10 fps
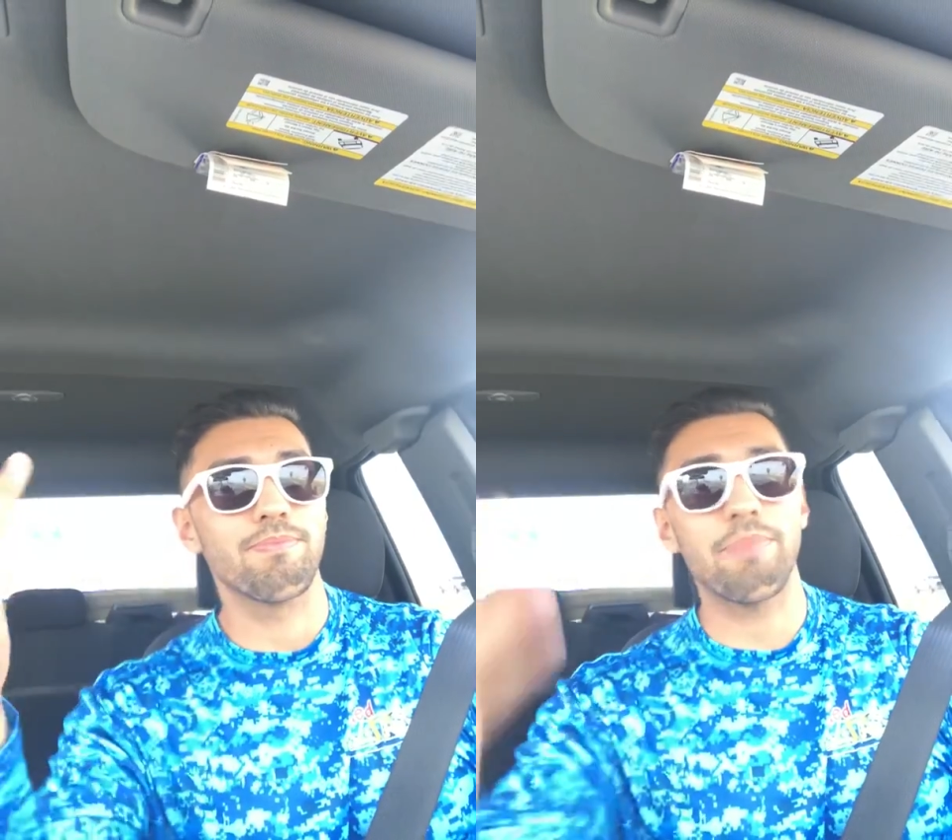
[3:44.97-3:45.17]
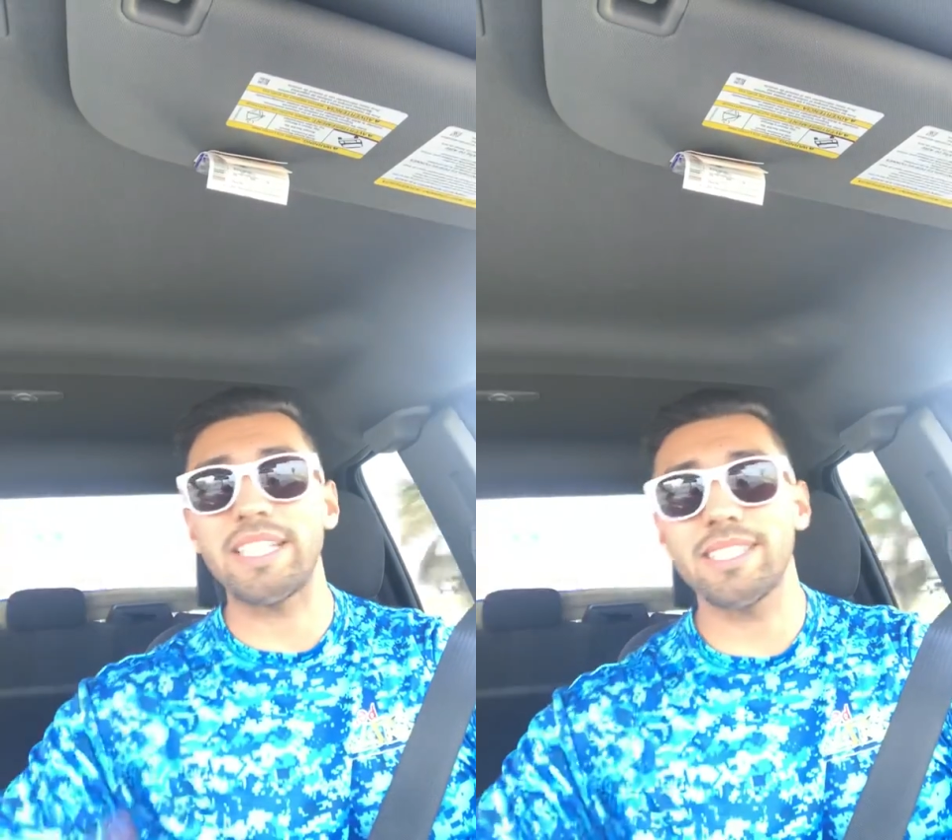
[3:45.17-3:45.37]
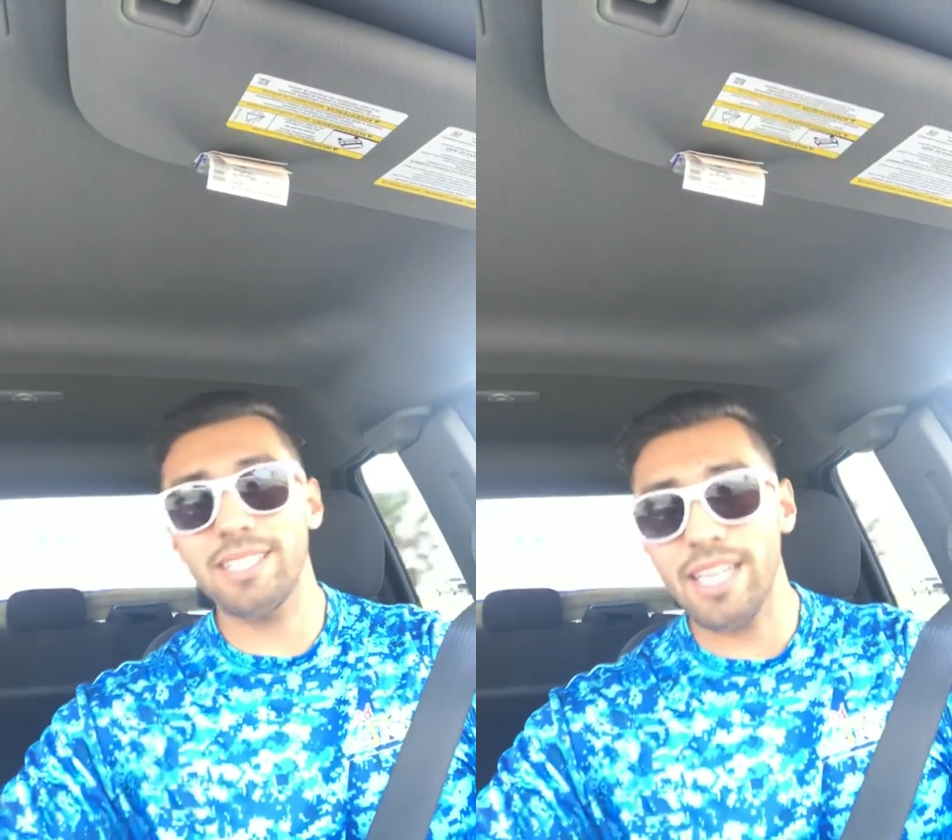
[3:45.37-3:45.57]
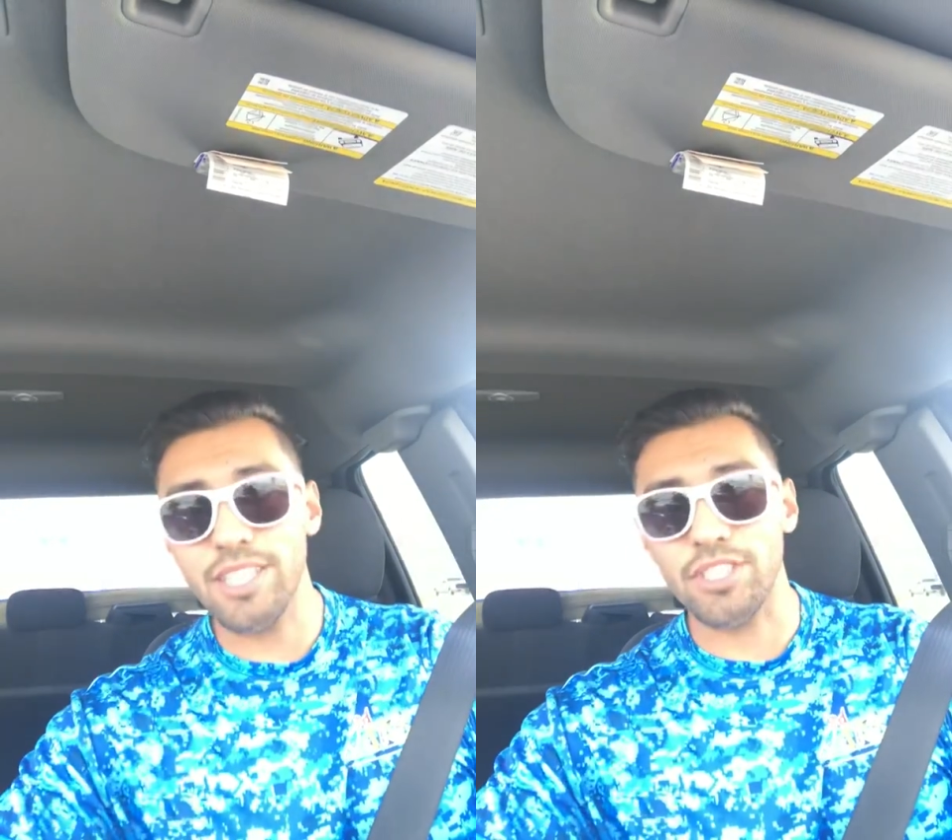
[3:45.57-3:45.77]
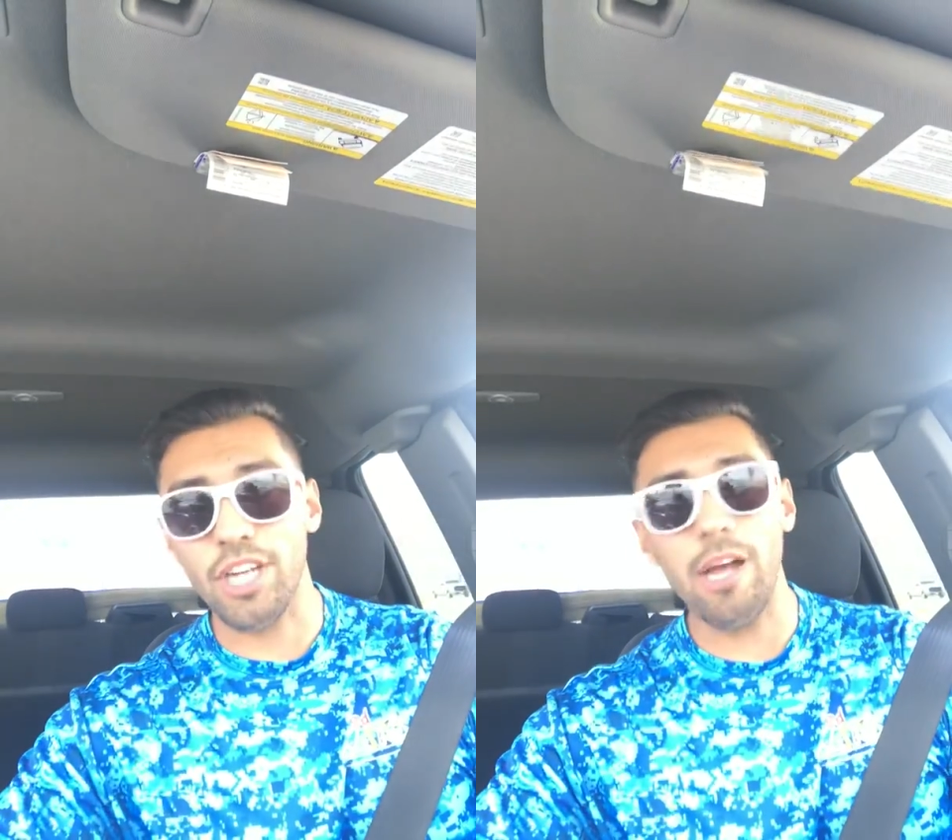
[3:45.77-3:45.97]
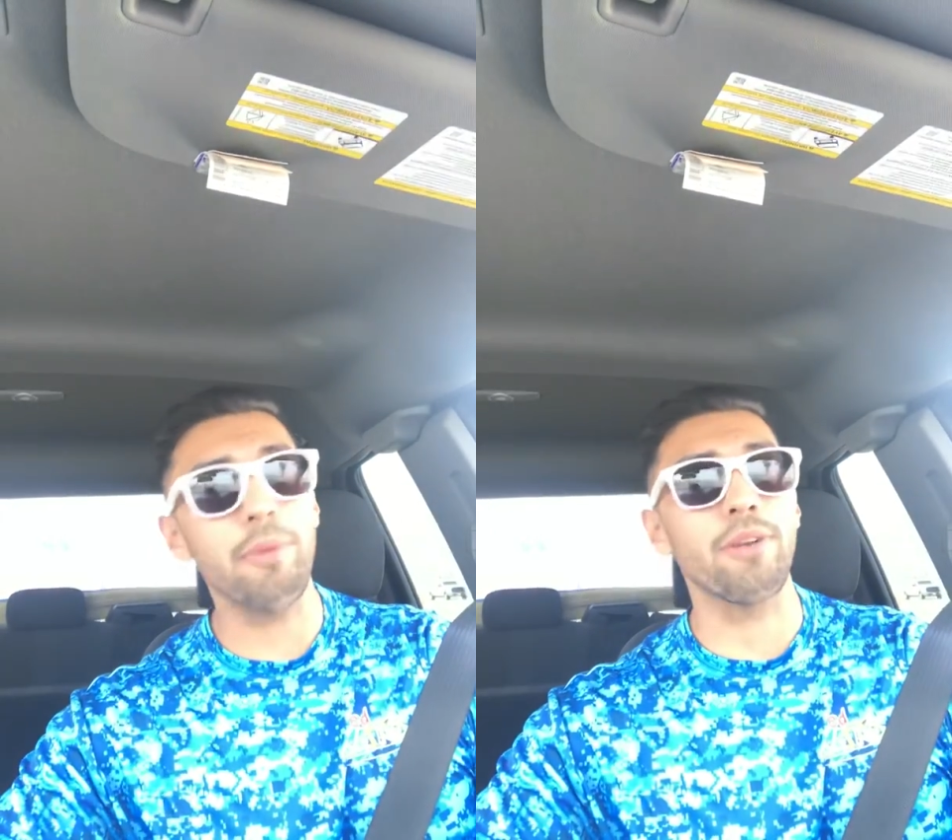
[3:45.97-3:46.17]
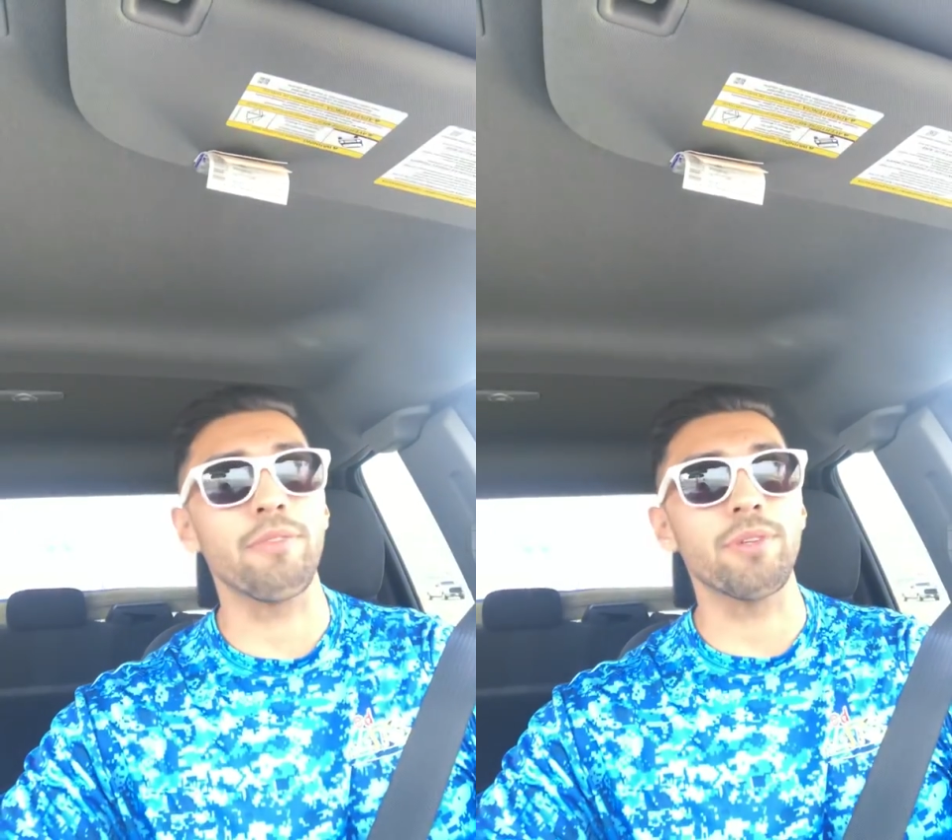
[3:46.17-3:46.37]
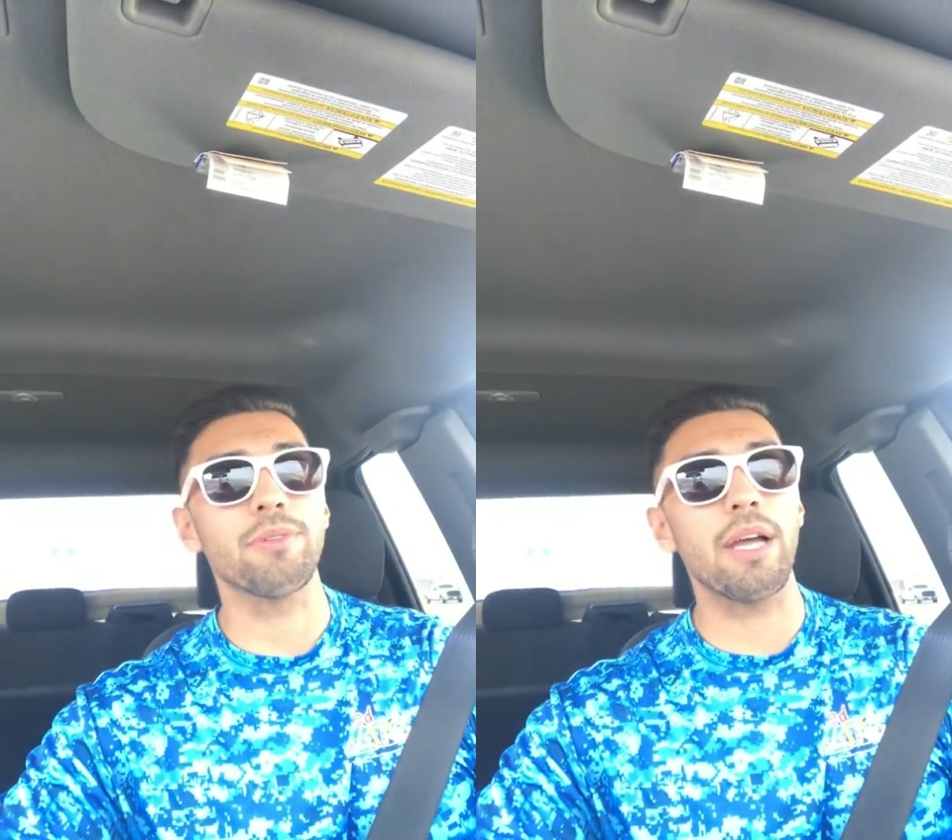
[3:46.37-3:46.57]
basically like a job
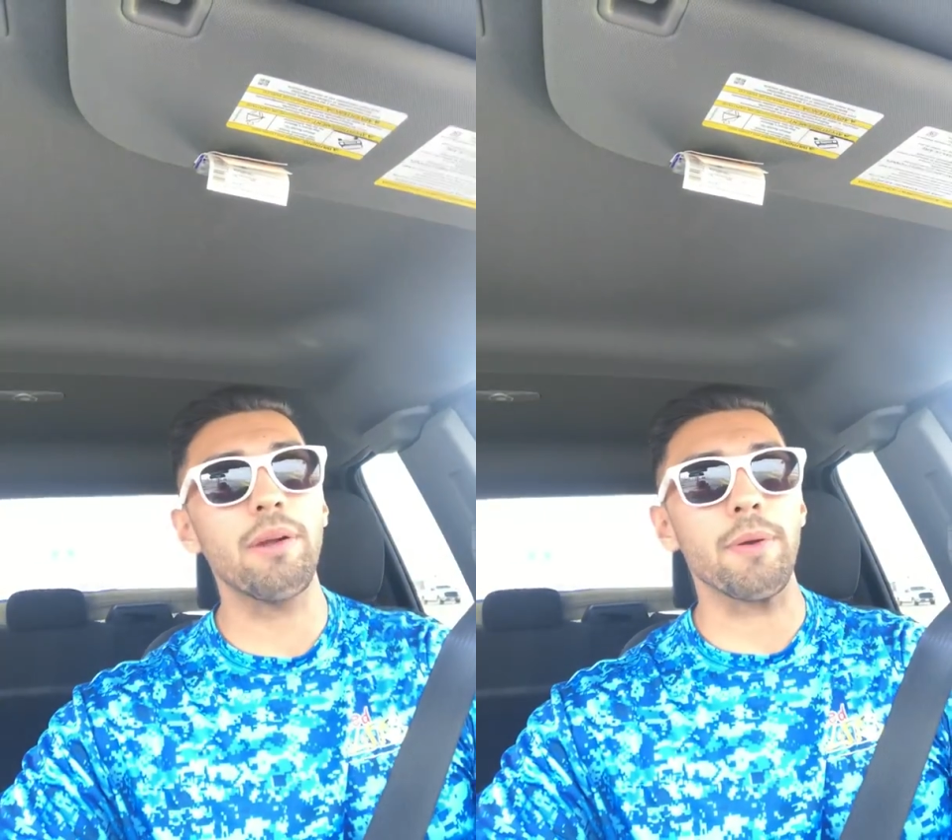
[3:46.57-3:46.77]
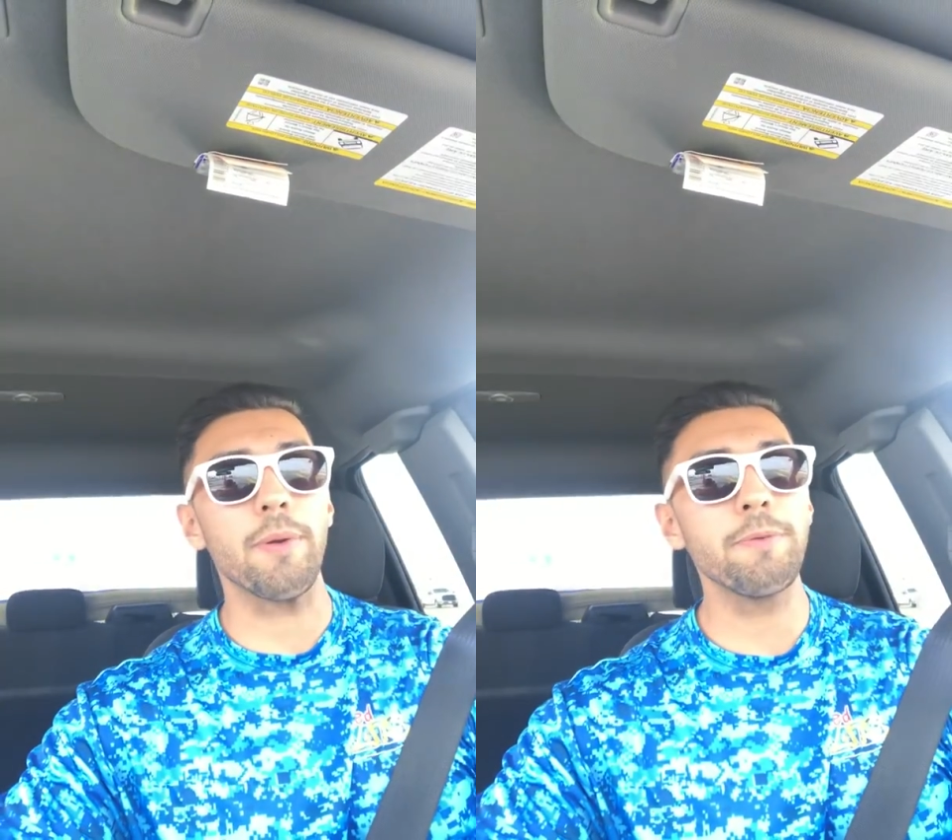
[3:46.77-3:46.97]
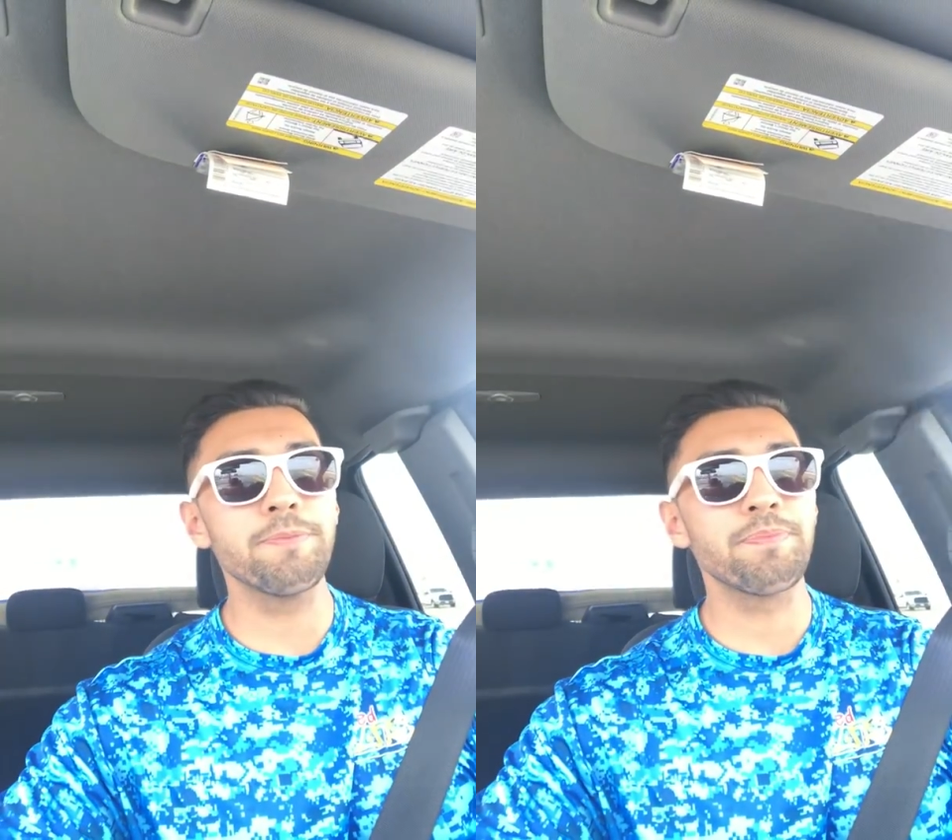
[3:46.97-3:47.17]
interview, I don't know.